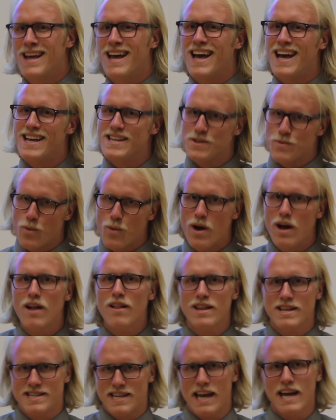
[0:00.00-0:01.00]
as
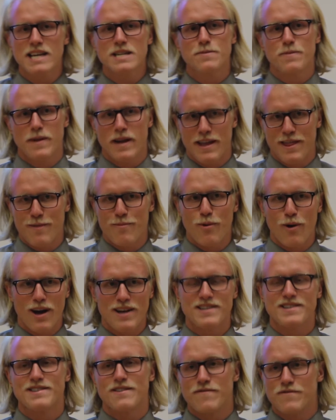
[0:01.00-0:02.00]
well as expedite the
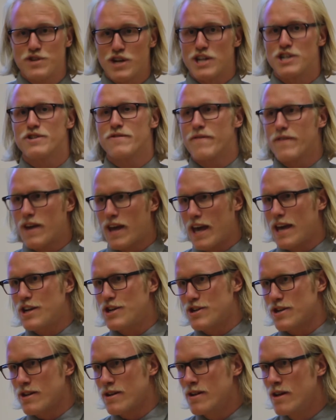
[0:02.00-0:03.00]
process of
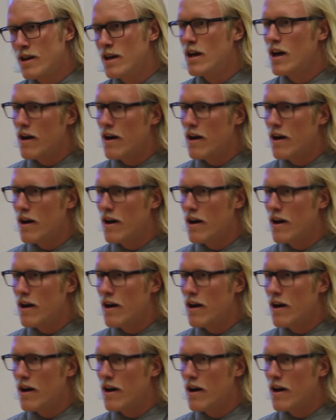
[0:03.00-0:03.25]
gentrification,